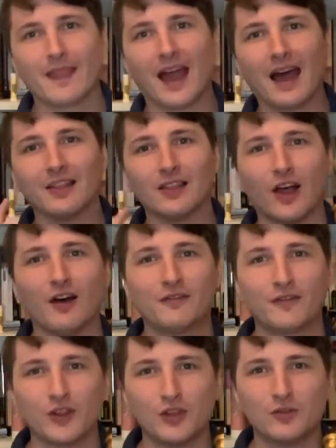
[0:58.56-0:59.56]
I love
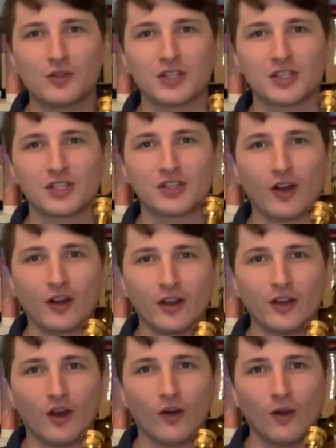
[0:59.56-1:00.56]
for you to start a
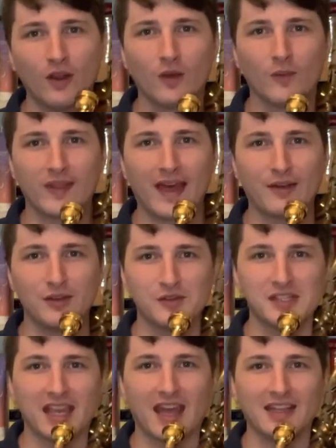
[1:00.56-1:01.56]
note without
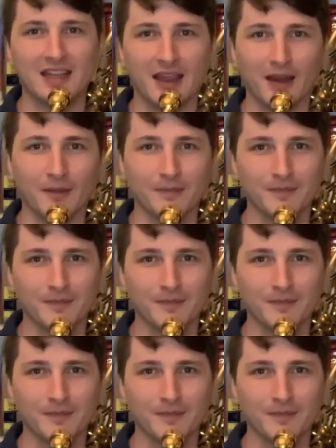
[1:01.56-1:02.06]
using any air.